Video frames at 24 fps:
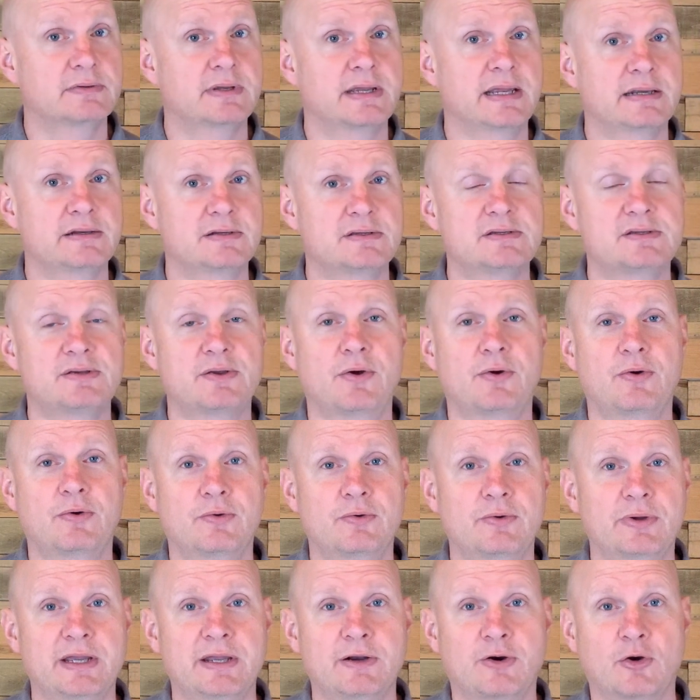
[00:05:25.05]
And
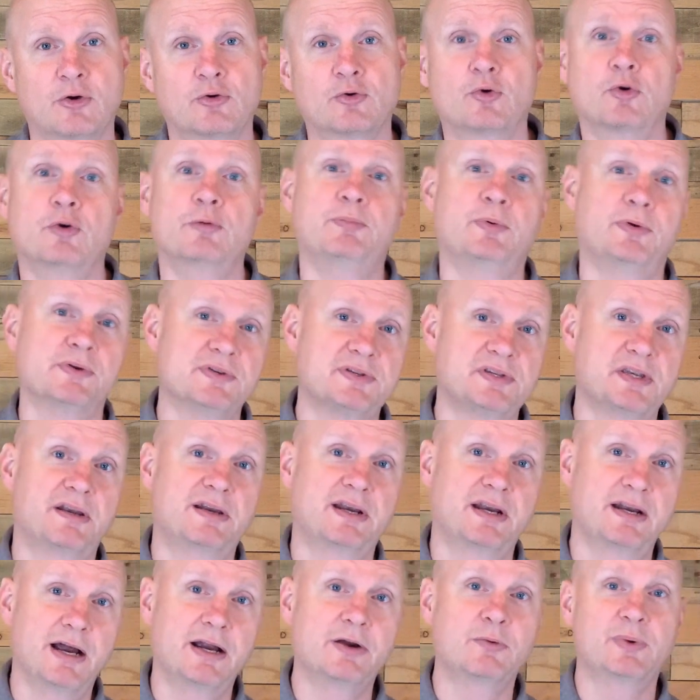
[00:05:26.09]
so in our group on
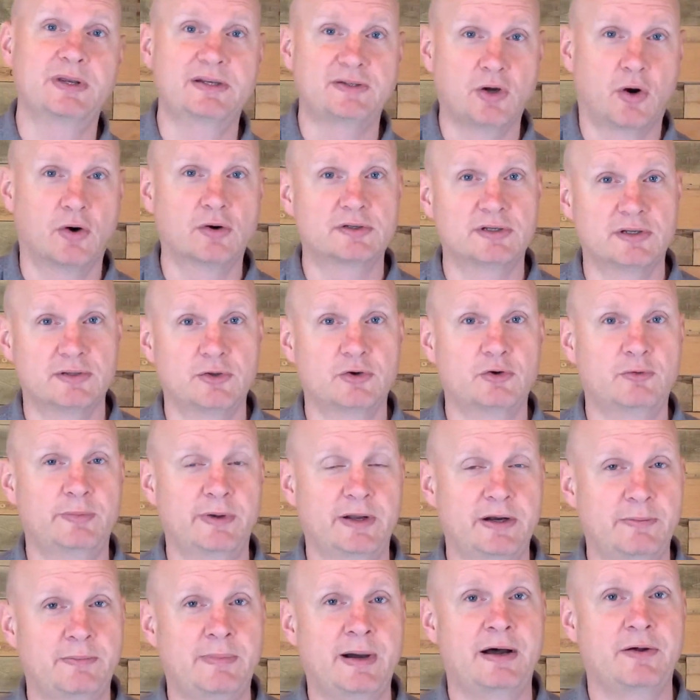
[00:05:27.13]
Sunday night, we talked a little
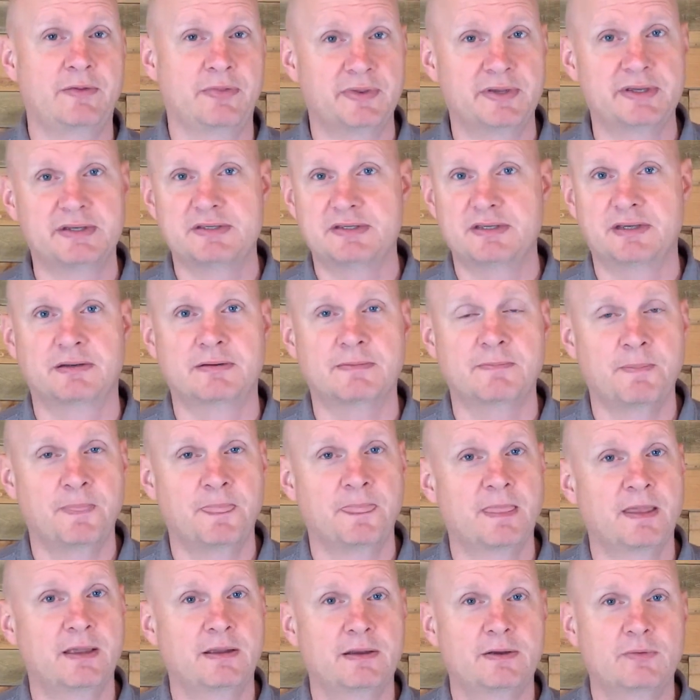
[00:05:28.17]
bit about this, and
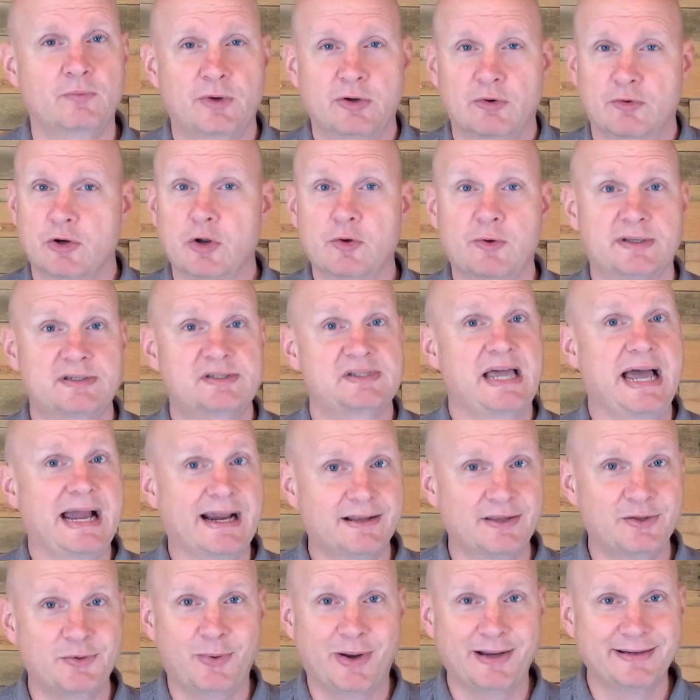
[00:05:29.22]
we don't know
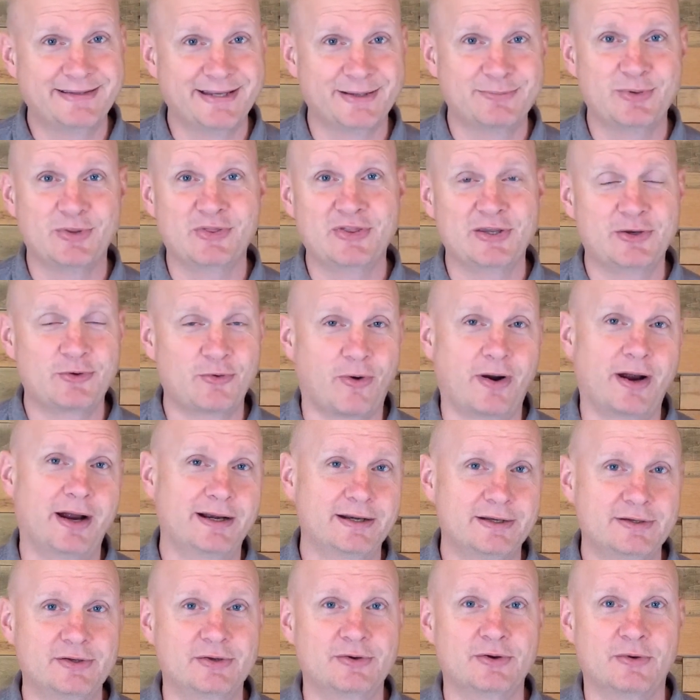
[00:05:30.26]
exactly why Timothy
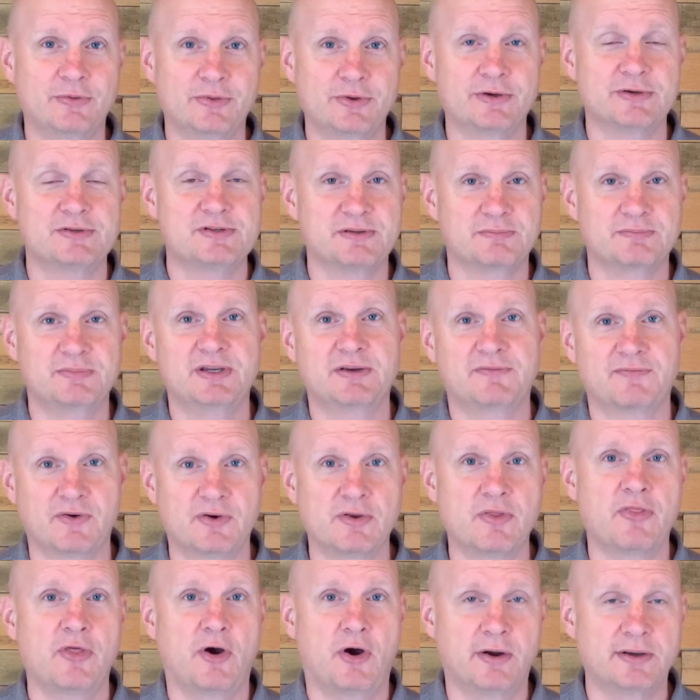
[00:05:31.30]
cried. You know, there's some
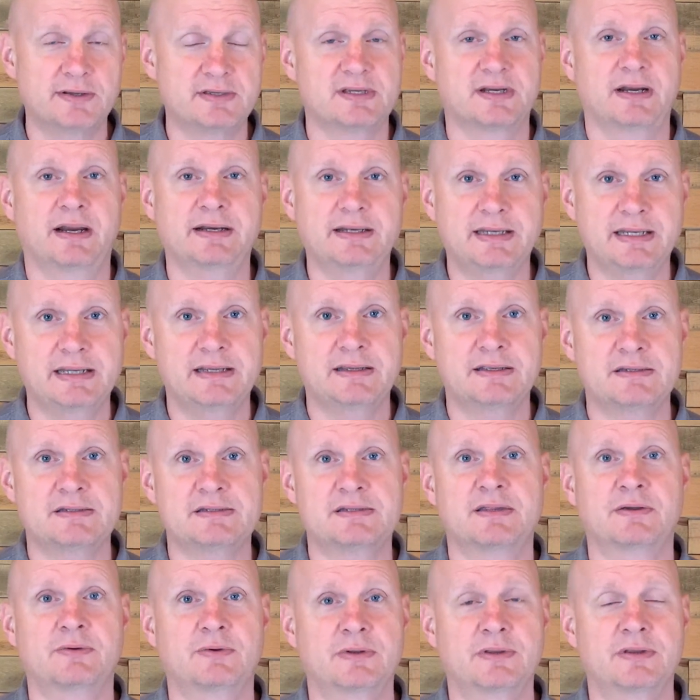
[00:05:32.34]
different thoughts and
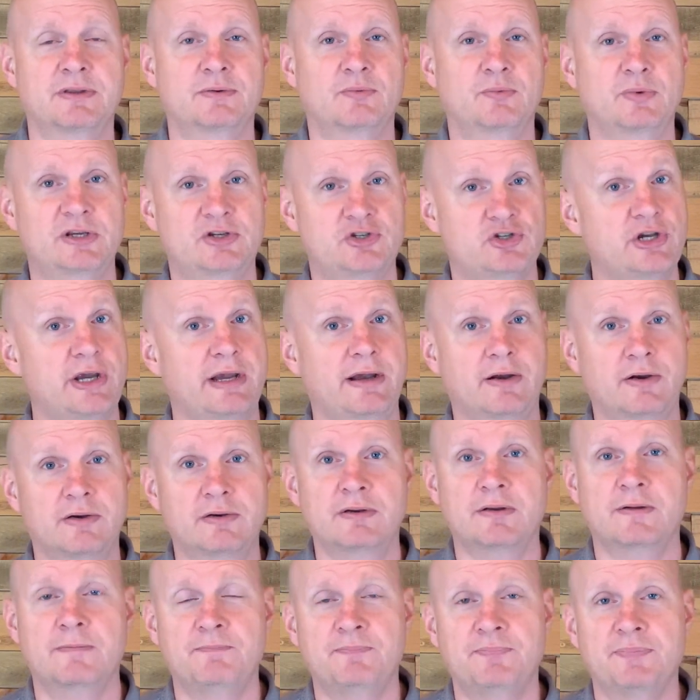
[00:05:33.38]
ideas that we shared.